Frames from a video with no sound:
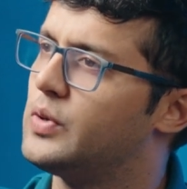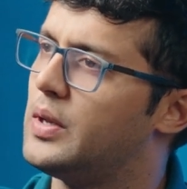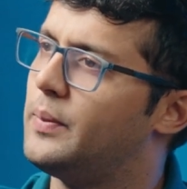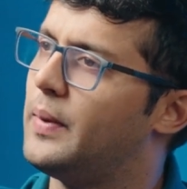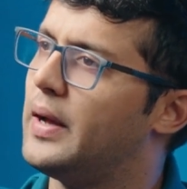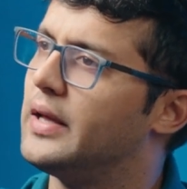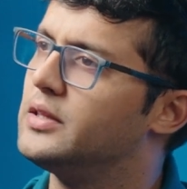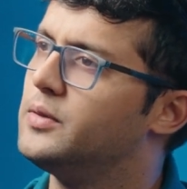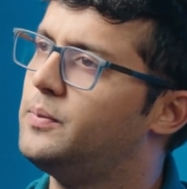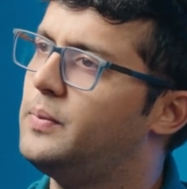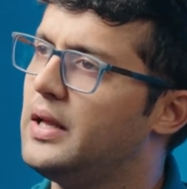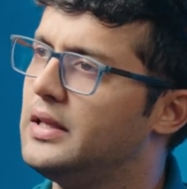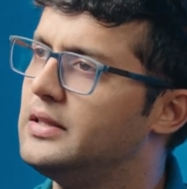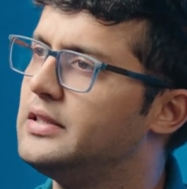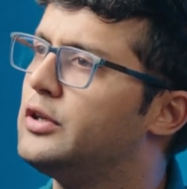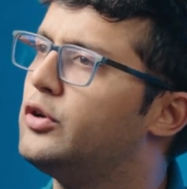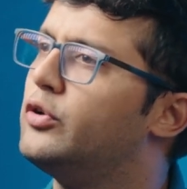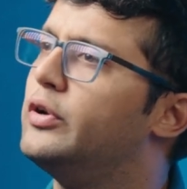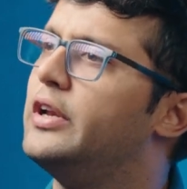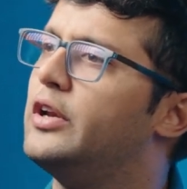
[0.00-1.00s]
while buying the plan,
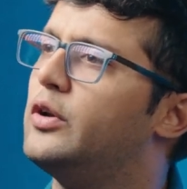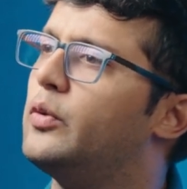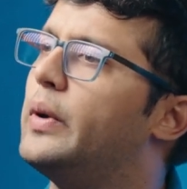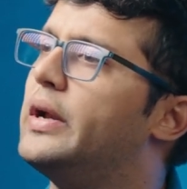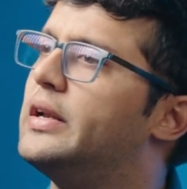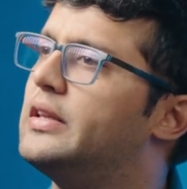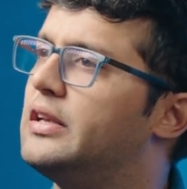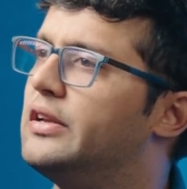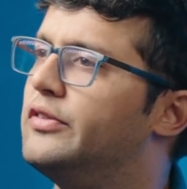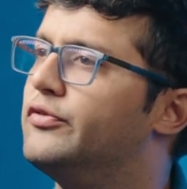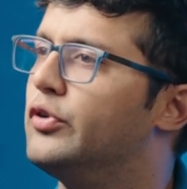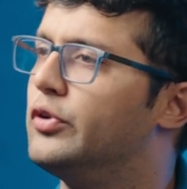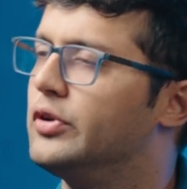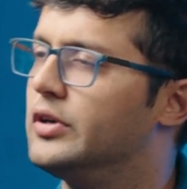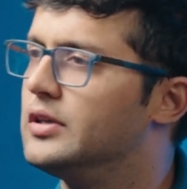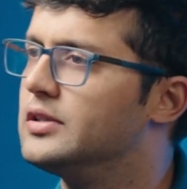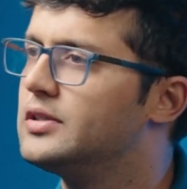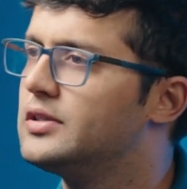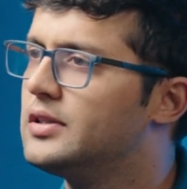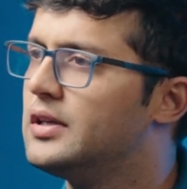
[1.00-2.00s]
they don't need to wait 3-4
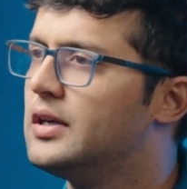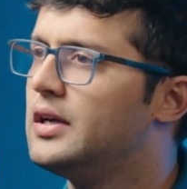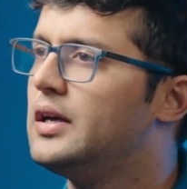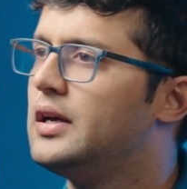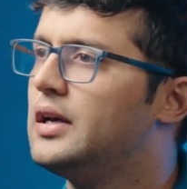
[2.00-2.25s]
years.